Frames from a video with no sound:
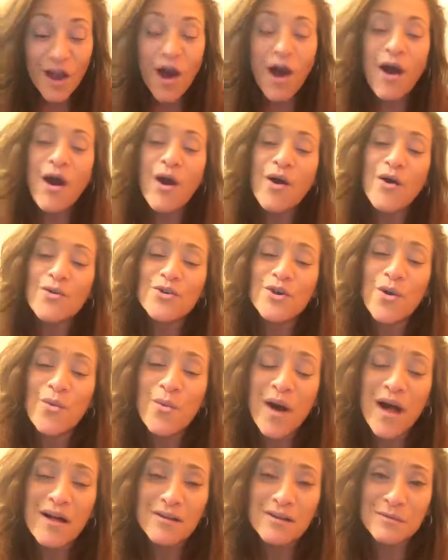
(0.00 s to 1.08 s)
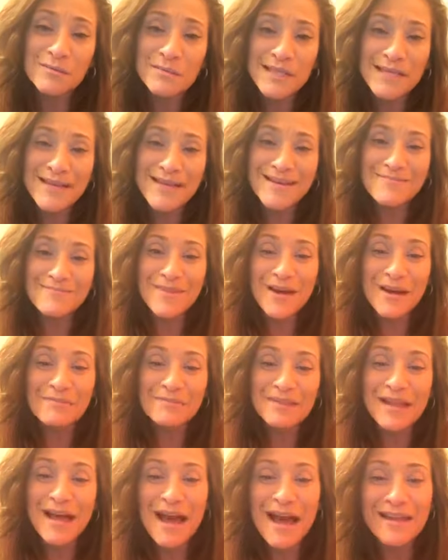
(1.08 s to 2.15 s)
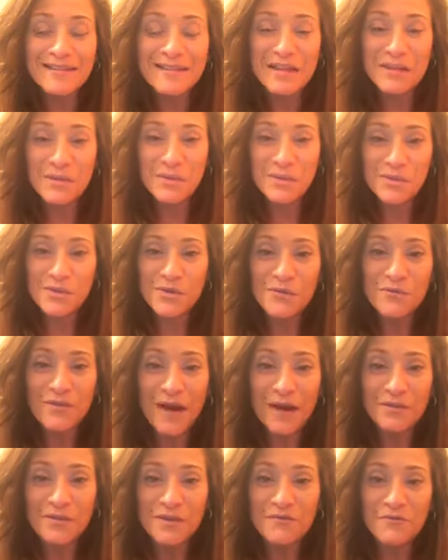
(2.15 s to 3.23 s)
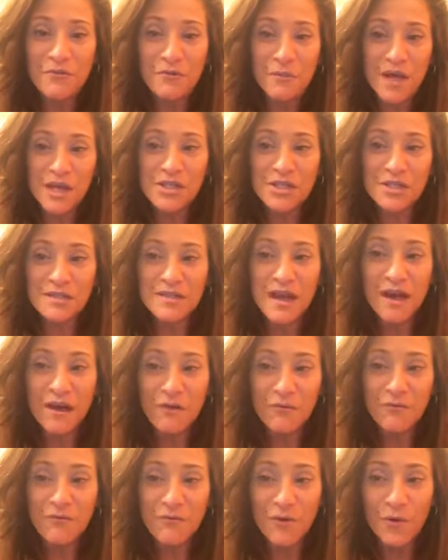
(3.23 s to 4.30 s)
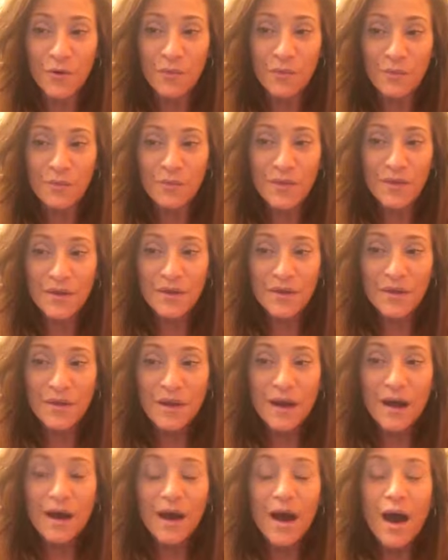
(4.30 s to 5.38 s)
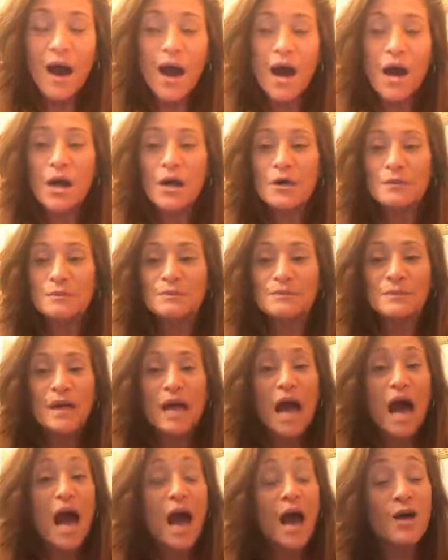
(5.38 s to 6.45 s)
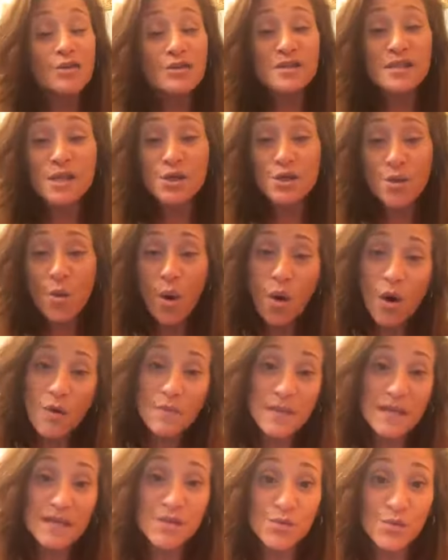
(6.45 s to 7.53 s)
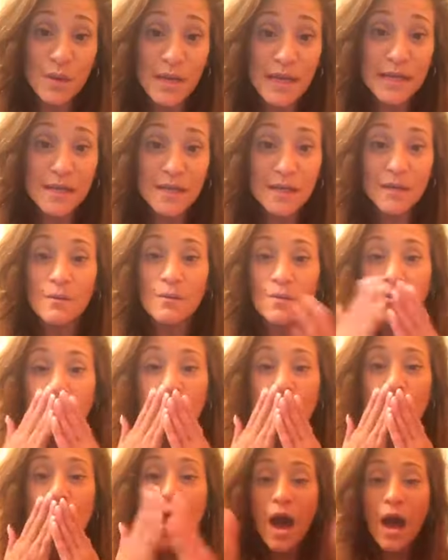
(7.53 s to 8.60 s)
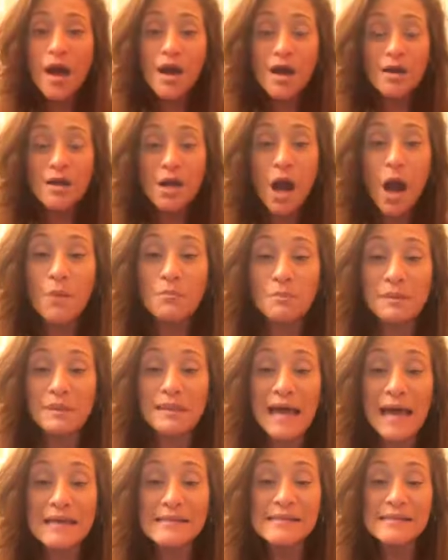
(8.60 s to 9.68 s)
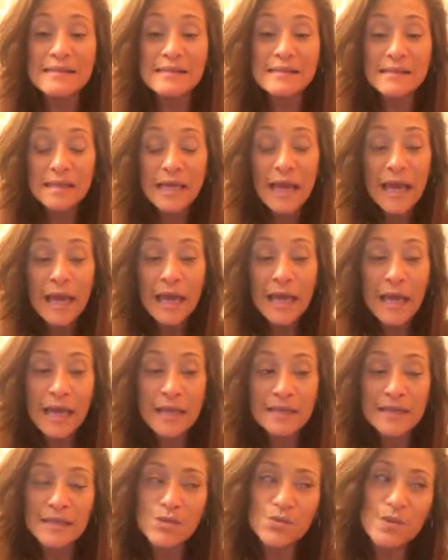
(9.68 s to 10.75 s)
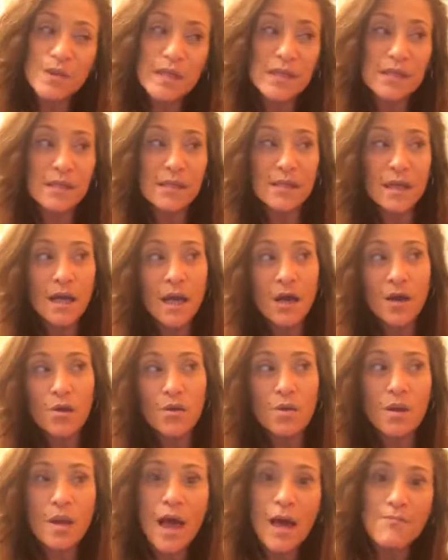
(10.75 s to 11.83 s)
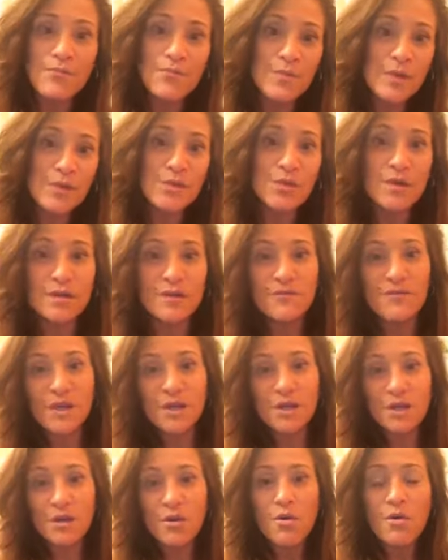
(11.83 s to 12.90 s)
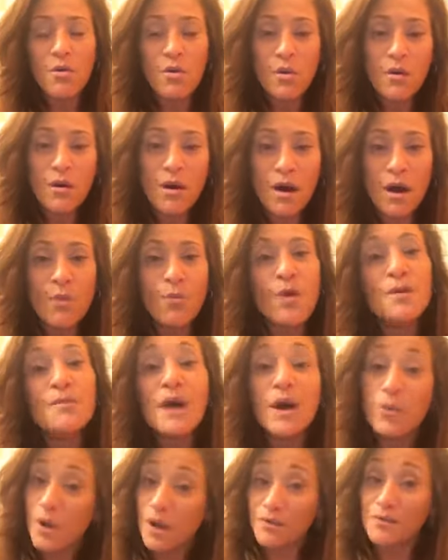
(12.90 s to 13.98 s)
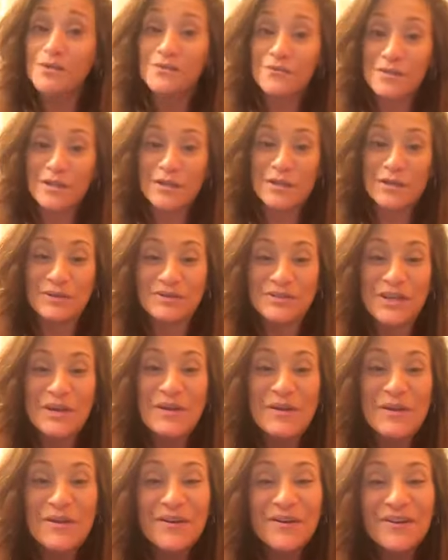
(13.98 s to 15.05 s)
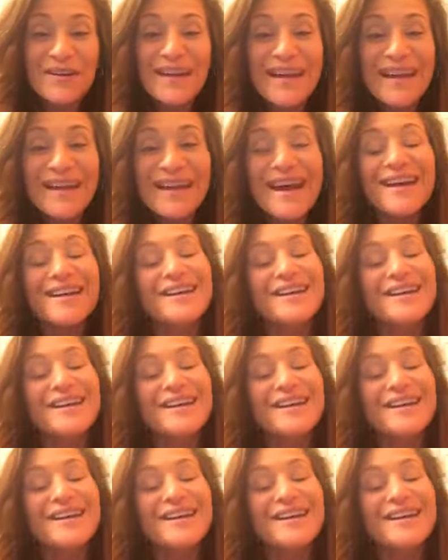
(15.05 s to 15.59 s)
Oh, you're welcome, Tim. I'm glad that it, you found the information helpful. Um, I'll see you all next week. God bless. And next week, I'll be doing a video, one of my wellness videos. Okay?